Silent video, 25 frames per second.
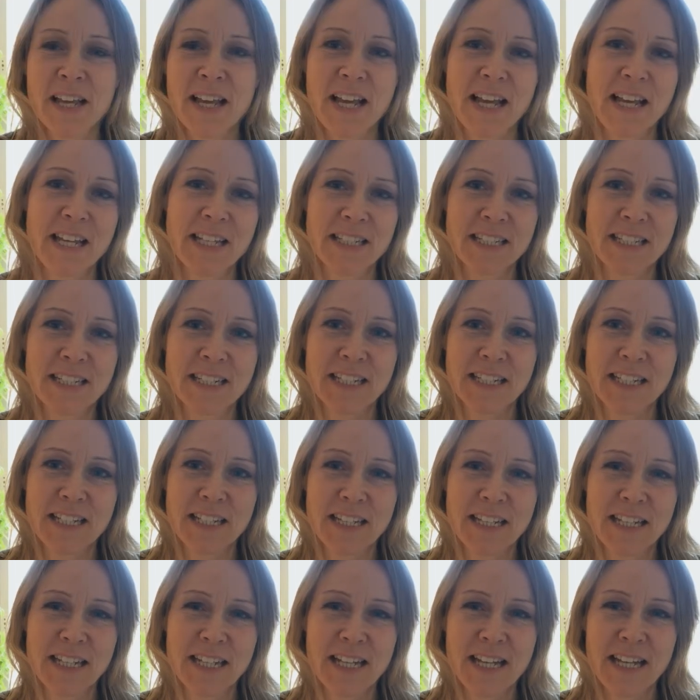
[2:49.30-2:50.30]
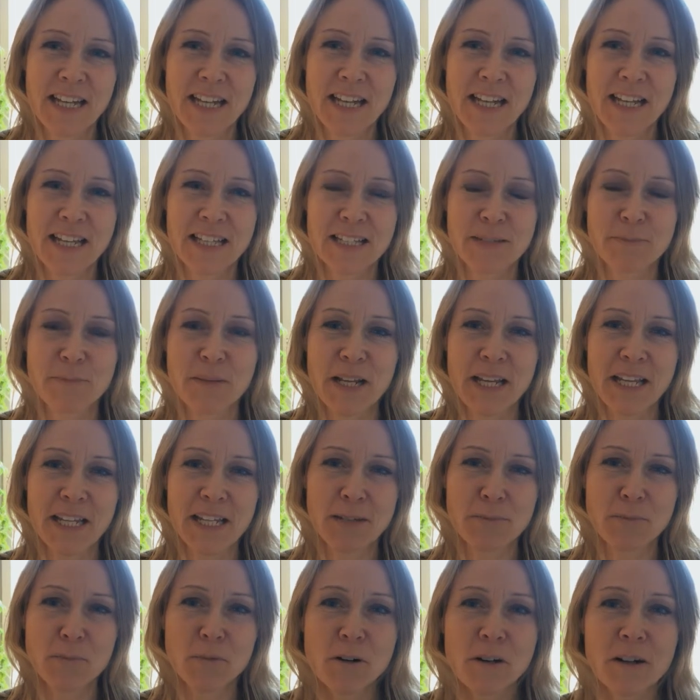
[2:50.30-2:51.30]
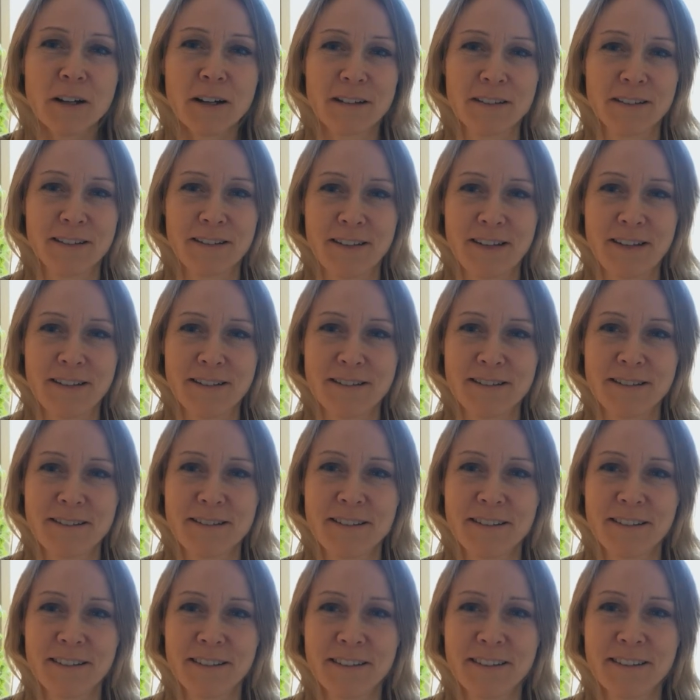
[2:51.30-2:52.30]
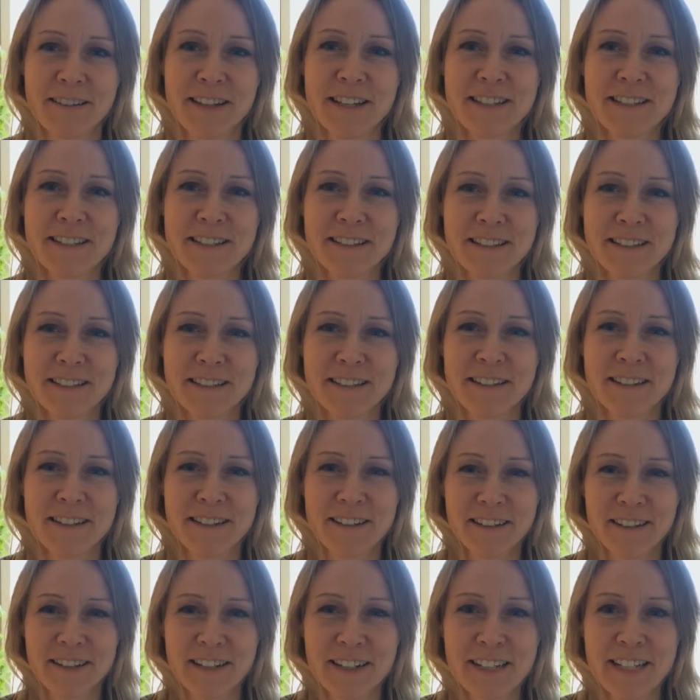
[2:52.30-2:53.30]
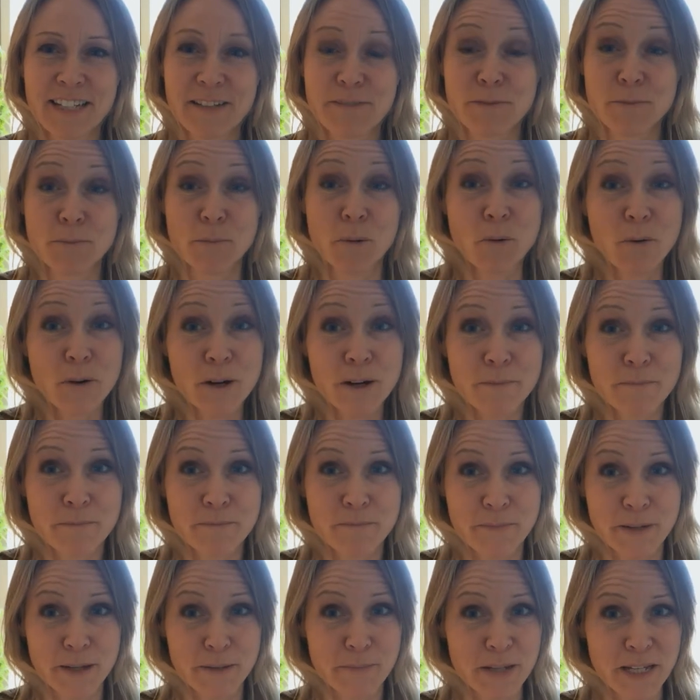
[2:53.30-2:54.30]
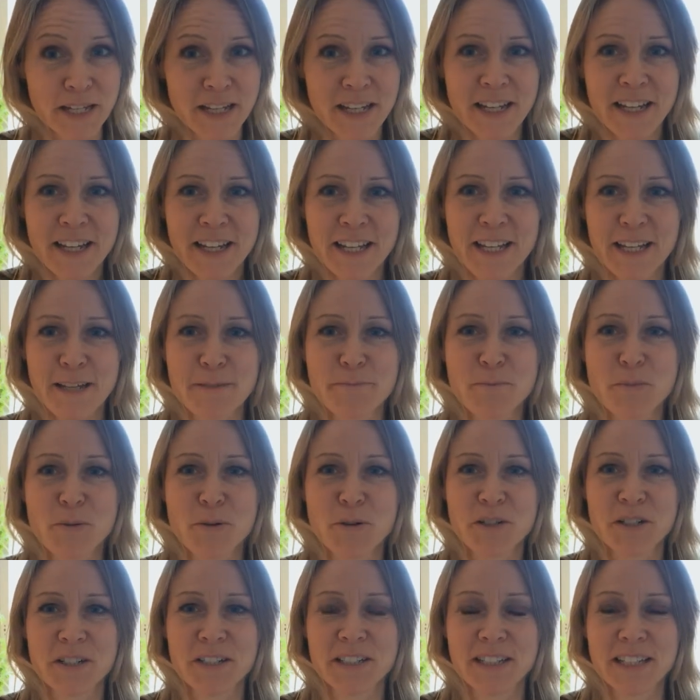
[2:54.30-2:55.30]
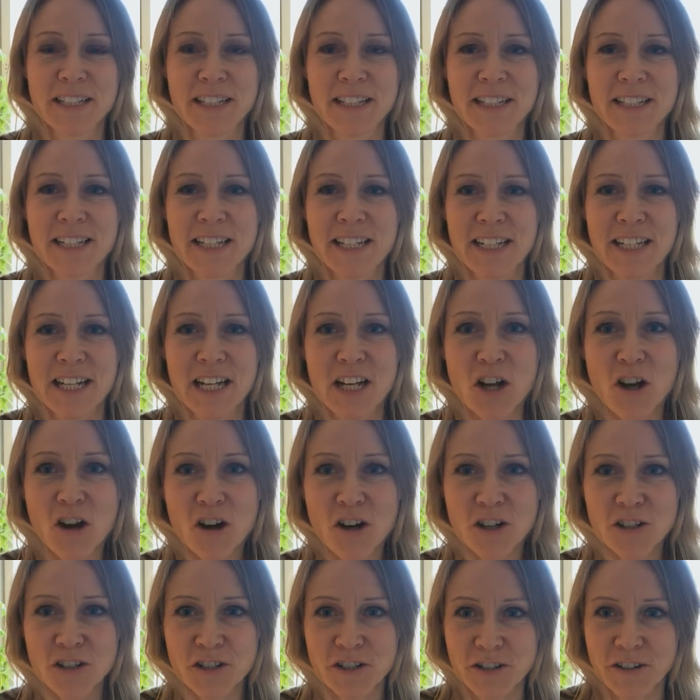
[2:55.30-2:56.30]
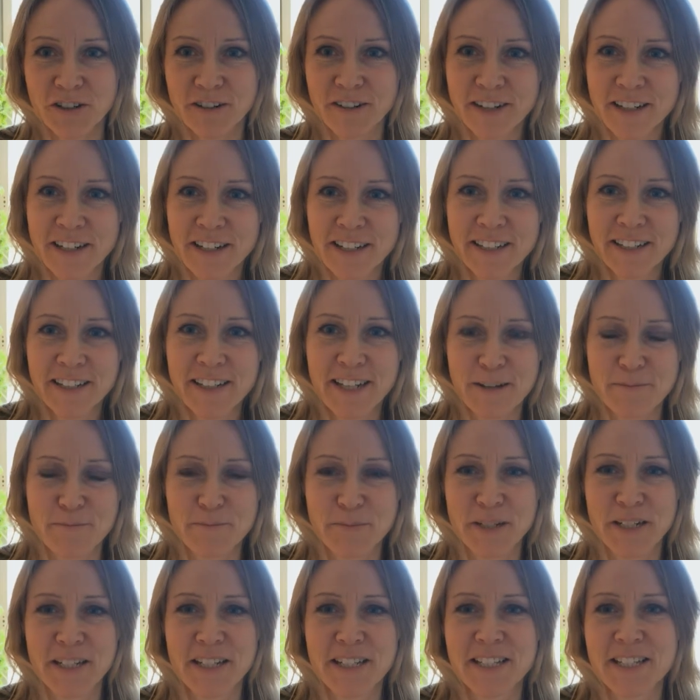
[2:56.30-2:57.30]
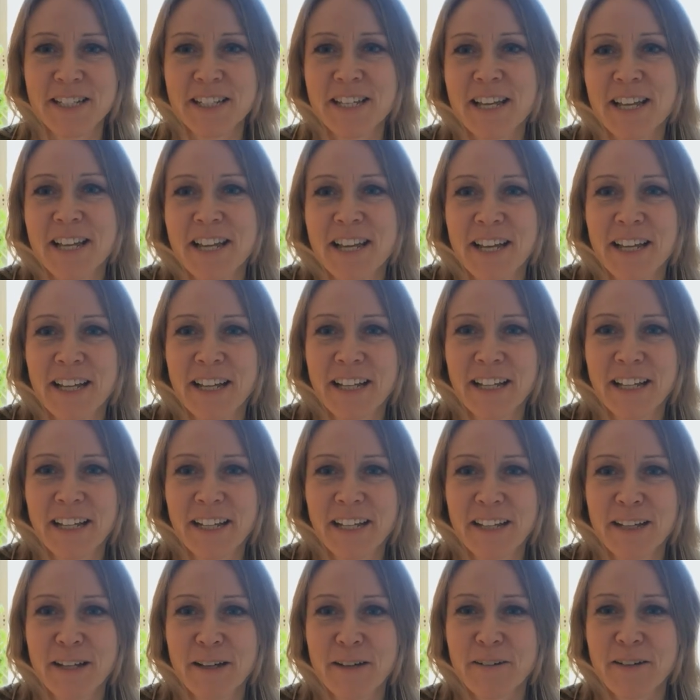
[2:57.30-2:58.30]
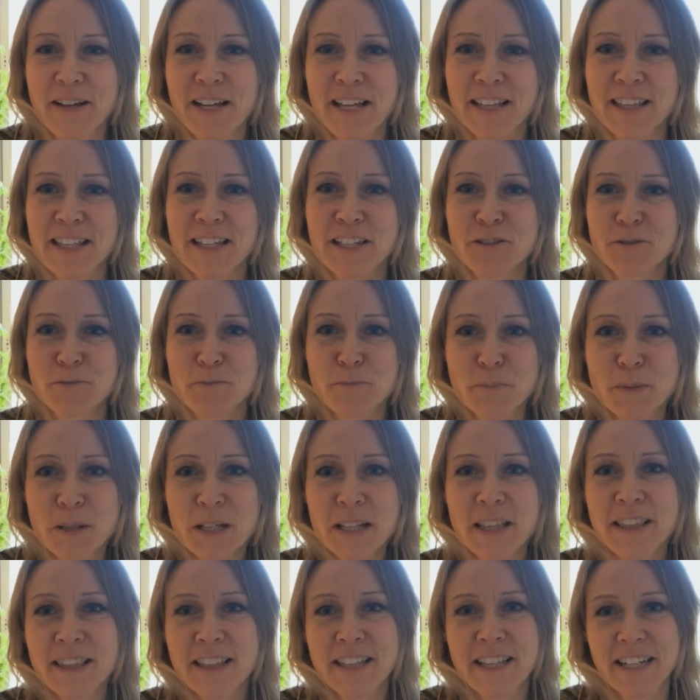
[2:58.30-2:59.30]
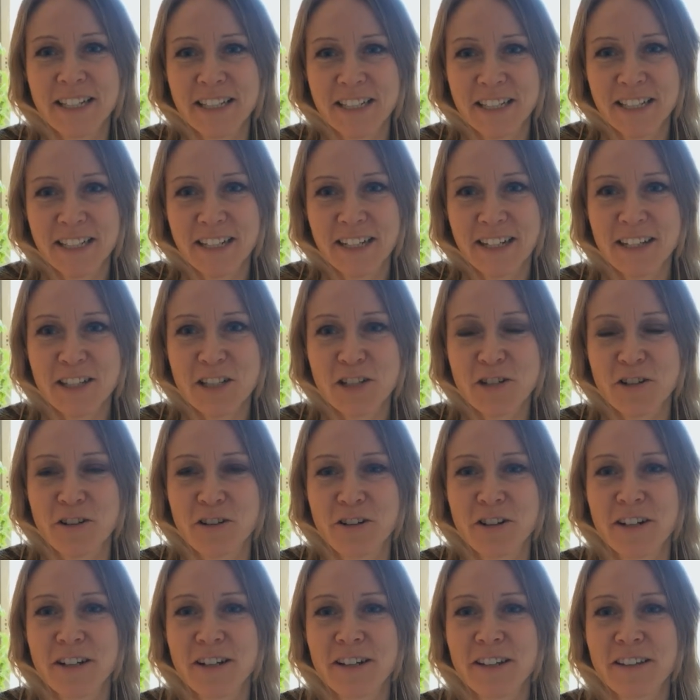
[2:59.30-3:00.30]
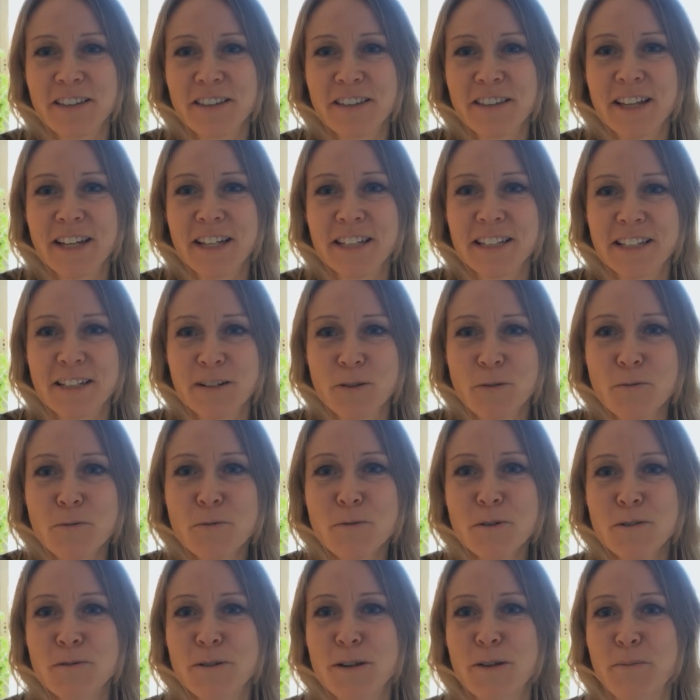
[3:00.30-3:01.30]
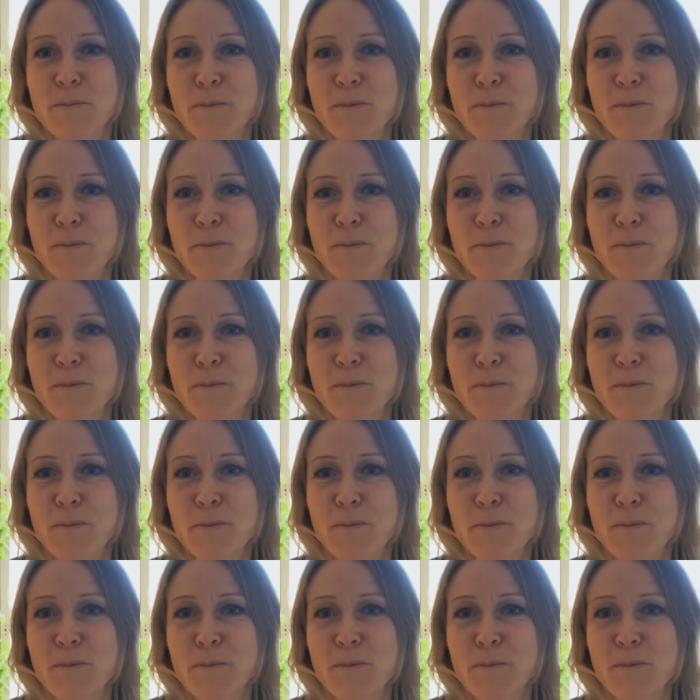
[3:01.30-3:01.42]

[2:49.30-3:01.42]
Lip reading: And as Blake Morgan says, that's even more maybe important in larger companies, and that you build that culture that all your